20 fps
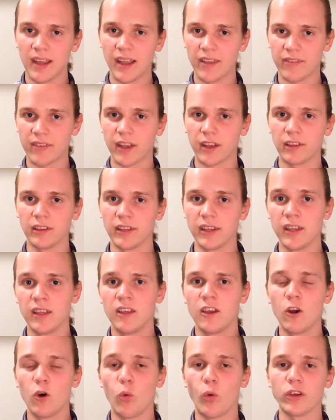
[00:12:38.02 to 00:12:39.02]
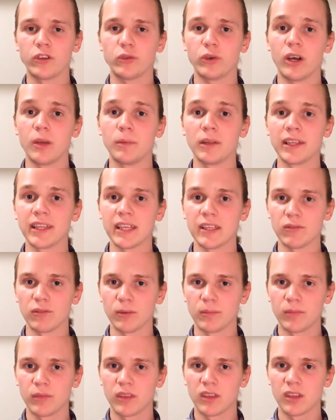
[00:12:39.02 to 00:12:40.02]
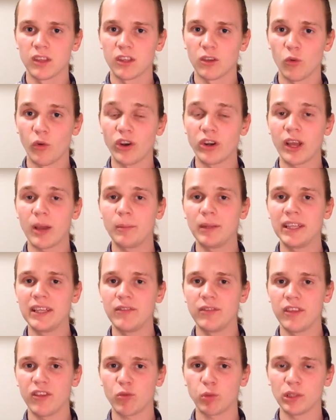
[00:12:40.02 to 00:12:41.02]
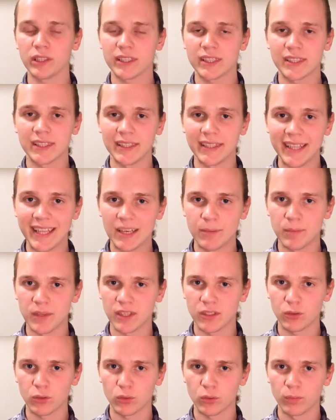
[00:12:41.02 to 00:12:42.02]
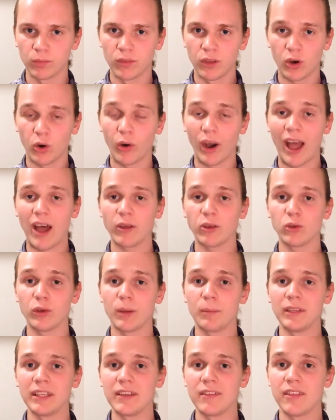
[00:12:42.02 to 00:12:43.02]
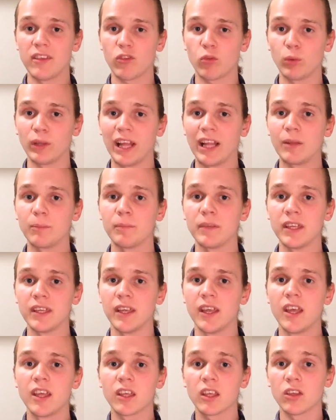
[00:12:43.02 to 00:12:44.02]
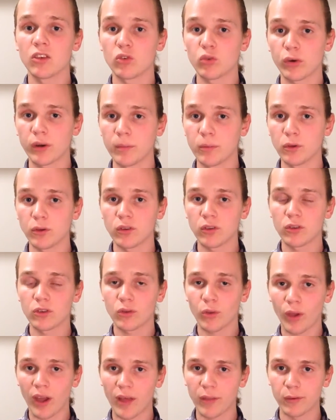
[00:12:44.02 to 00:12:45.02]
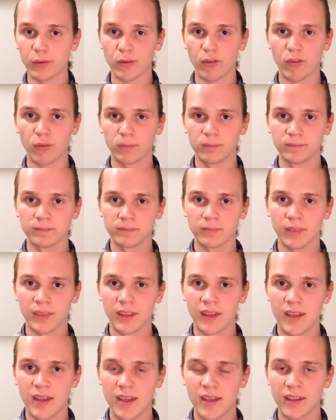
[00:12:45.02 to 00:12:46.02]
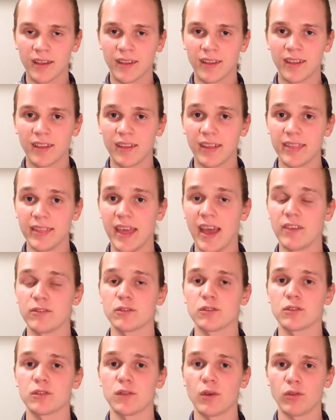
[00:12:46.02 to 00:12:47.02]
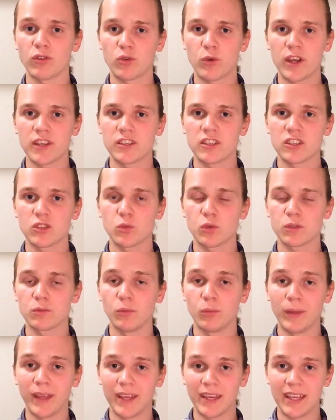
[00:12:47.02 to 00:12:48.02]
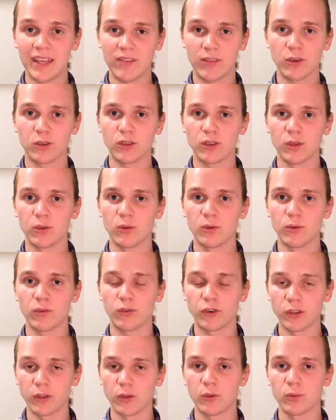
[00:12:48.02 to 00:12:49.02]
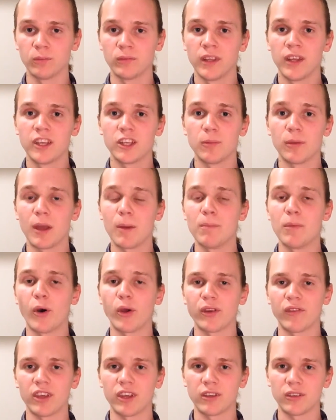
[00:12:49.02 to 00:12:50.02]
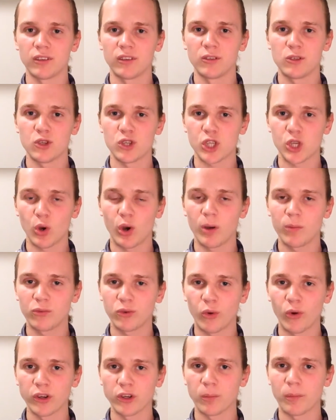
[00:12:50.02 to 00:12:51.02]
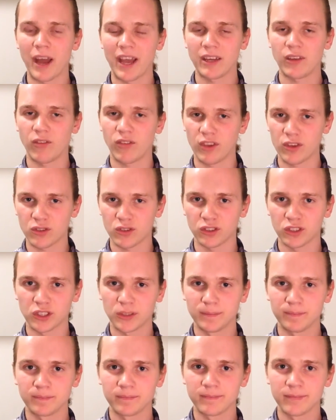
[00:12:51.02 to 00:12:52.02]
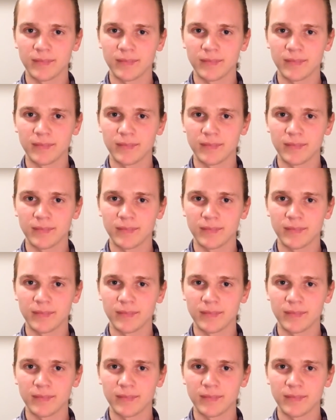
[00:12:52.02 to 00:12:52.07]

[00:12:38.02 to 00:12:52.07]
And secondly, what do I believe? Where do I believe this will lead me to? Or how do I believe this will help me contribute to others? The answers to those questions would make it easier for you to become motivated, to show up for your practice sessions.